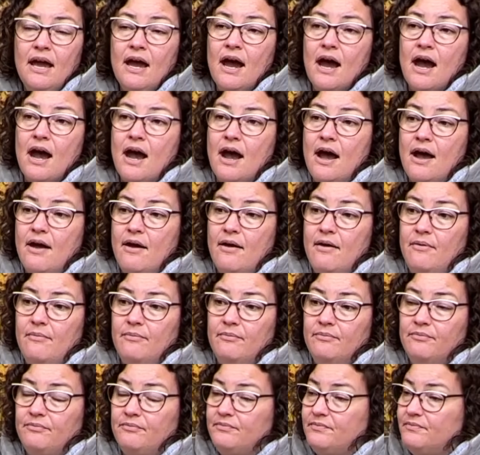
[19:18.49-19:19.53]

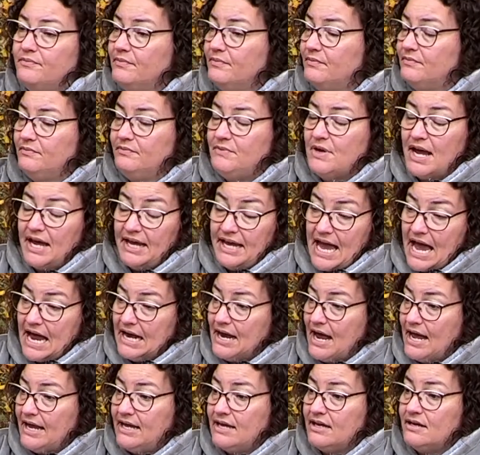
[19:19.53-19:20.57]
Again,
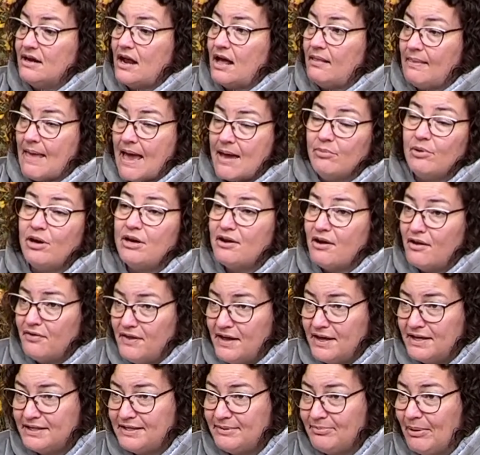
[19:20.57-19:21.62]
I can elaborate on
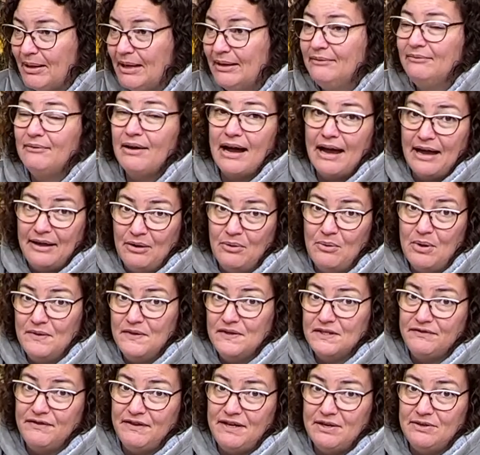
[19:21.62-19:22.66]
this, but I don't want
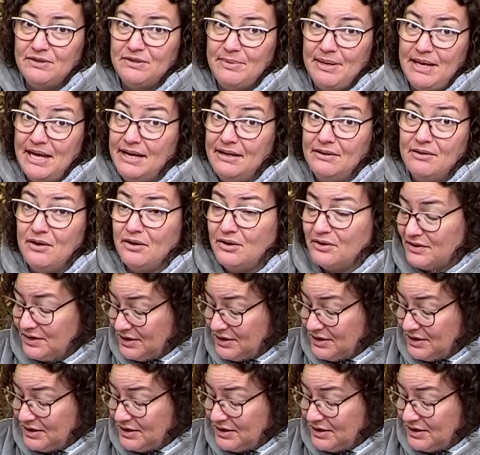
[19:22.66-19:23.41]
this video to be any longer than it